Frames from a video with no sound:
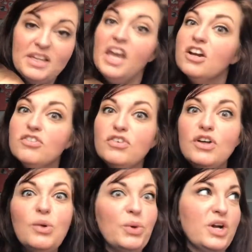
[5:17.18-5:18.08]

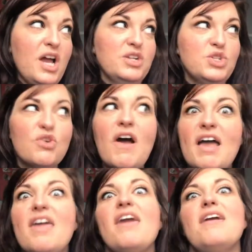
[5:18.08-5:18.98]
careful, we're not
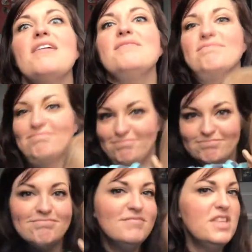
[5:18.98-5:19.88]
trying.
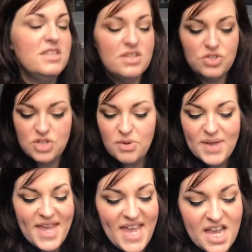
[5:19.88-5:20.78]
There's no
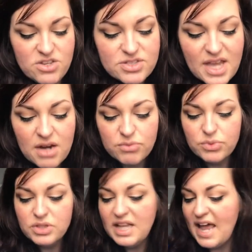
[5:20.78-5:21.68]
way, I just gotta
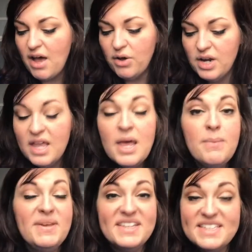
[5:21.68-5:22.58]
rule it out,
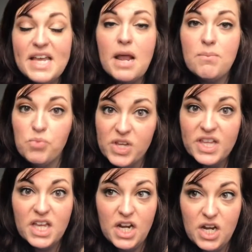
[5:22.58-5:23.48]
because then I'm
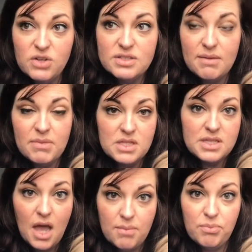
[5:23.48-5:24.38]
really gonna know
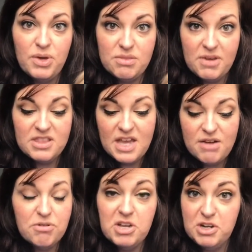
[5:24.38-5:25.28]
something's up with my
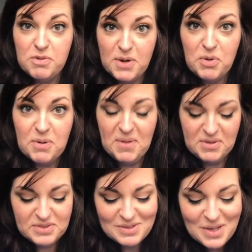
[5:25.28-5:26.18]
thyroid or my
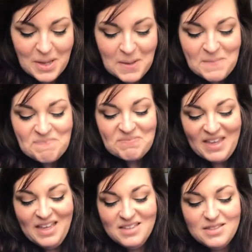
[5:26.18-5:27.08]
hormones.
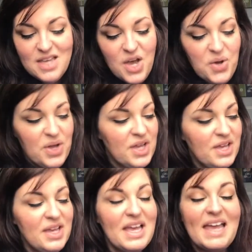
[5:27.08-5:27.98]
So
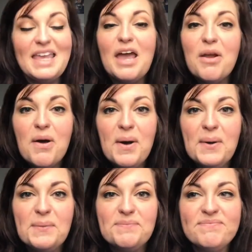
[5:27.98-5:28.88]
I get
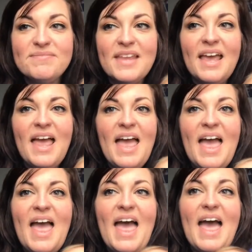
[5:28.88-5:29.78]
home
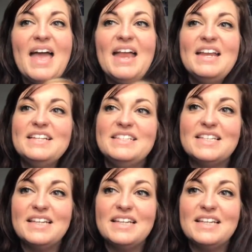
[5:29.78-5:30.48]
and